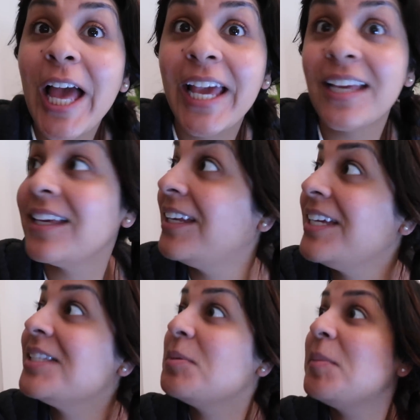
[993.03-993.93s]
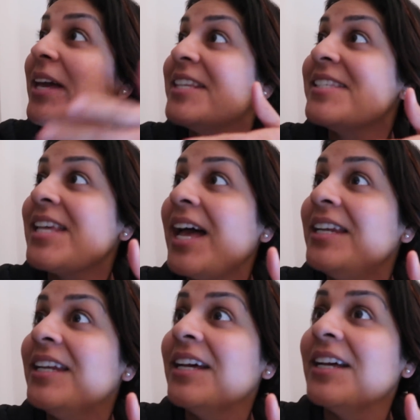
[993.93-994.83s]
light. It needs to be by the
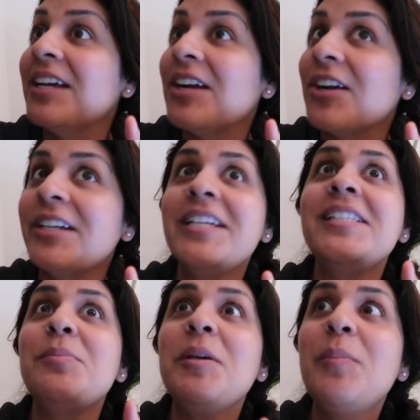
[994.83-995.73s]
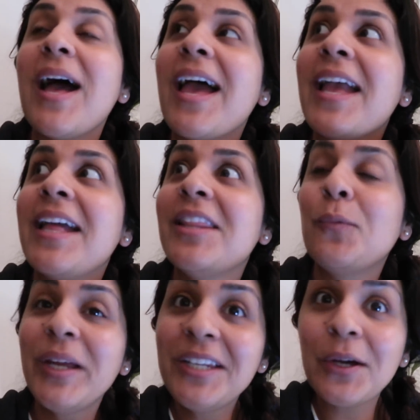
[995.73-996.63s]
sun, or it needs to be by
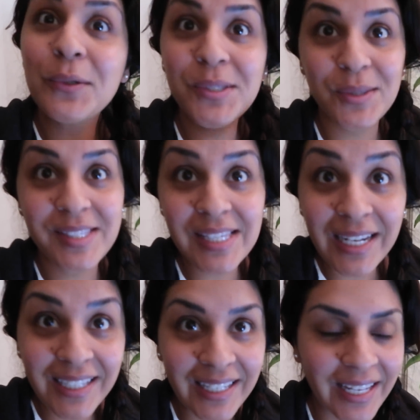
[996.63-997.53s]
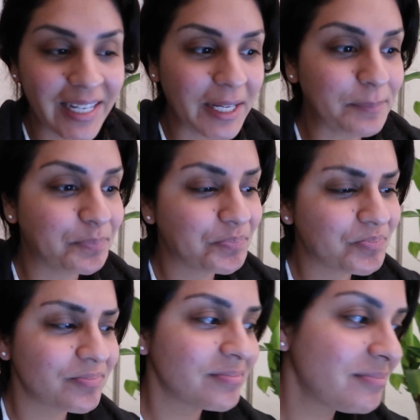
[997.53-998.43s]
the window so the sun can hit it.
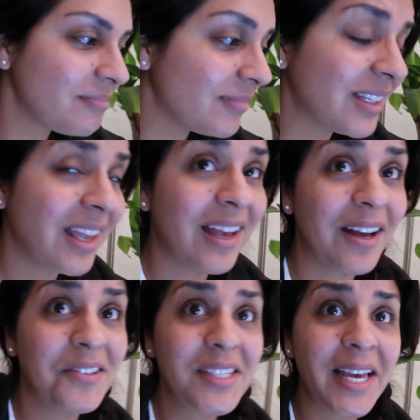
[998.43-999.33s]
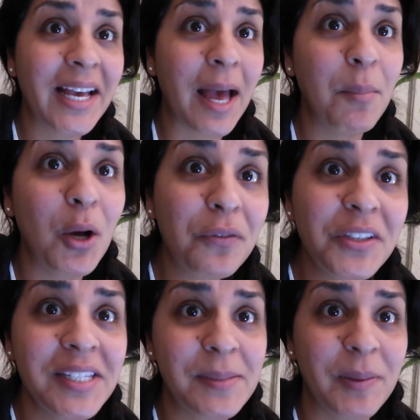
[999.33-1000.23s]
I was like, I'm
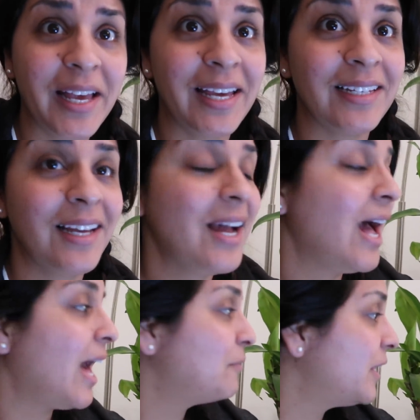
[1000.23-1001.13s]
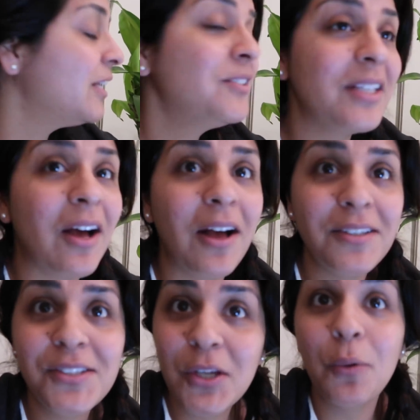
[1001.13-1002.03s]
over this plant. I've killed
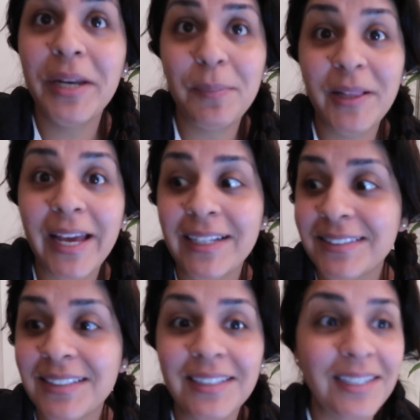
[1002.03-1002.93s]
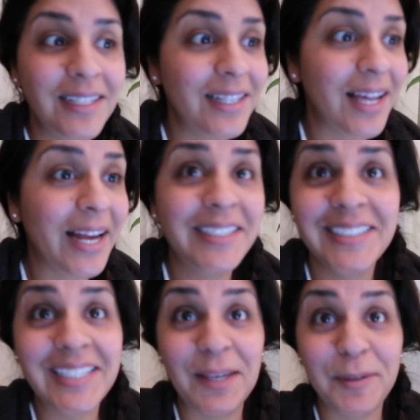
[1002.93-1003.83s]
so many plants. I
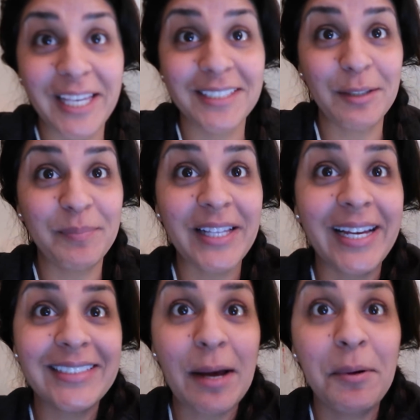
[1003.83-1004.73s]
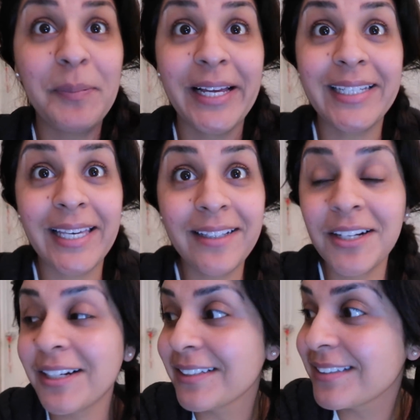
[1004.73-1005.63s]
just keep killing plants. I'm a plant
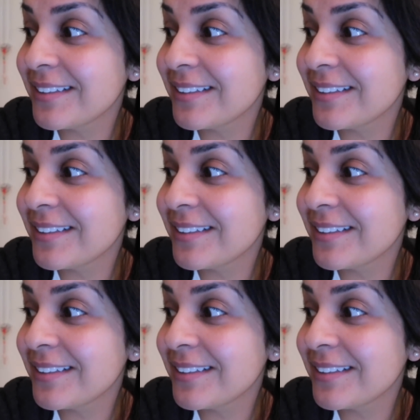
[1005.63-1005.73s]
killer.